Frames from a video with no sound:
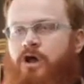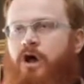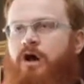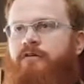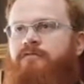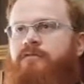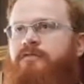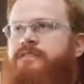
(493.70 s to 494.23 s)

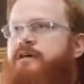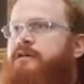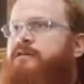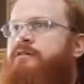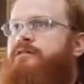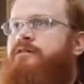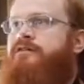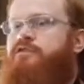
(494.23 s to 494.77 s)
of
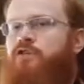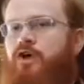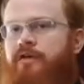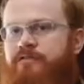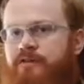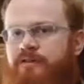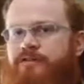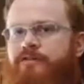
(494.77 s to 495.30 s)
the, the
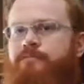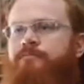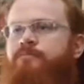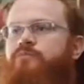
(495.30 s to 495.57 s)
service,